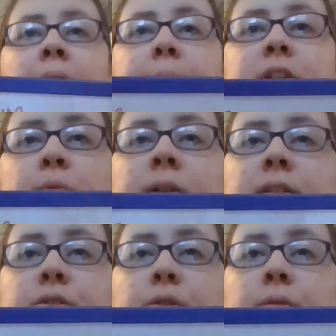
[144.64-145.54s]
And between
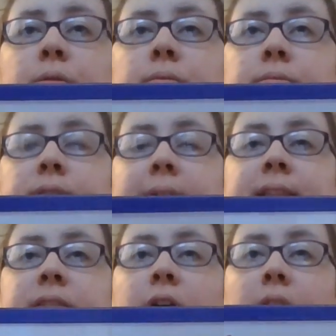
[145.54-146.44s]
the two
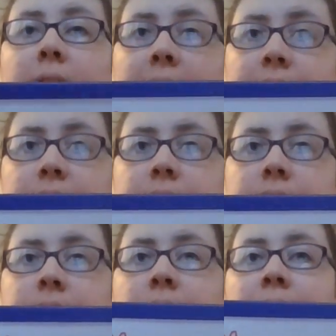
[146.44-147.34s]
sides of our ladder,
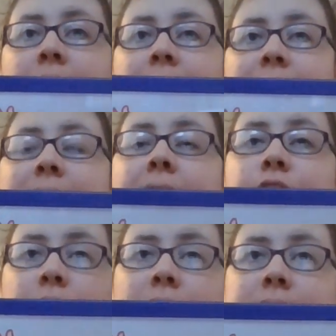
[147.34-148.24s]
these guys
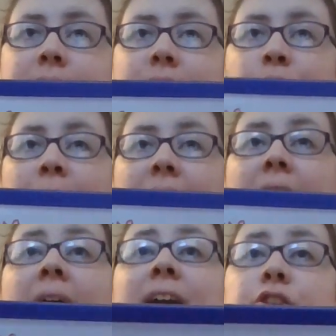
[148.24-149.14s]
are held together by
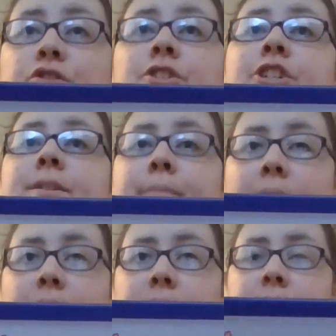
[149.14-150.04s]
hydrogen
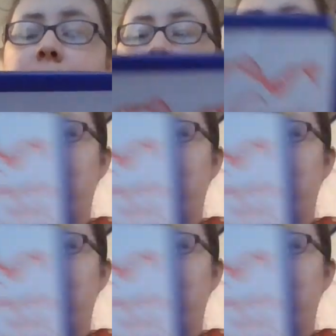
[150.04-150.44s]
bonds.